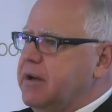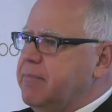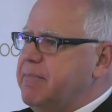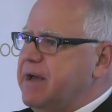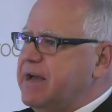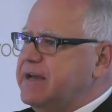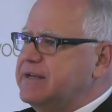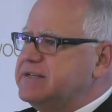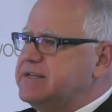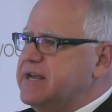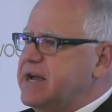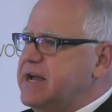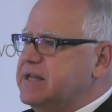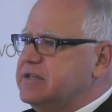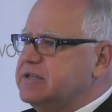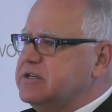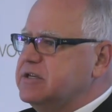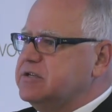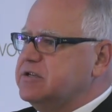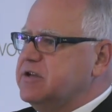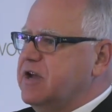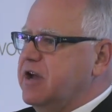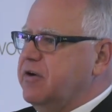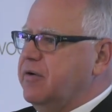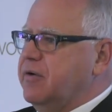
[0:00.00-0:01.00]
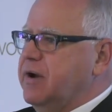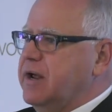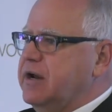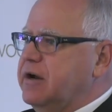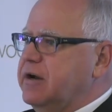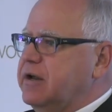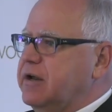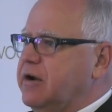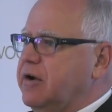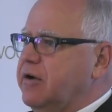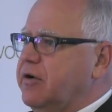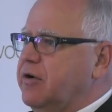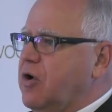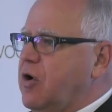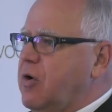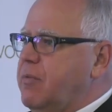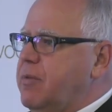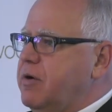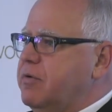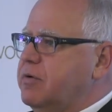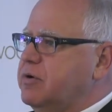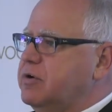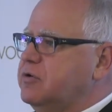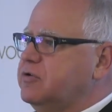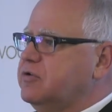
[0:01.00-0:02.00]
It makes sense. It's generated here at home.
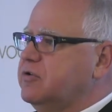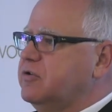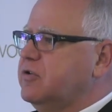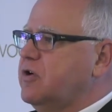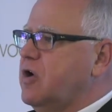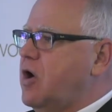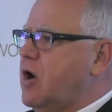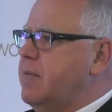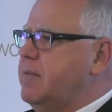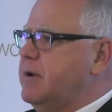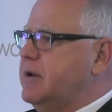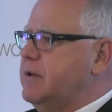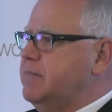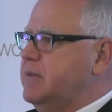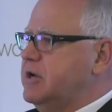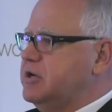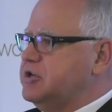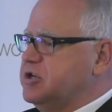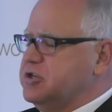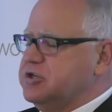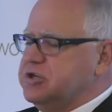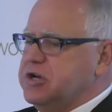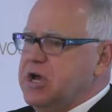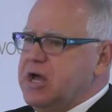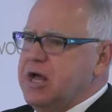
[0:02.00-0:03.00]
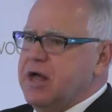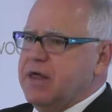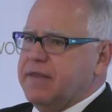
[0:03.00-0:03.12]
It reduces carbon emissions.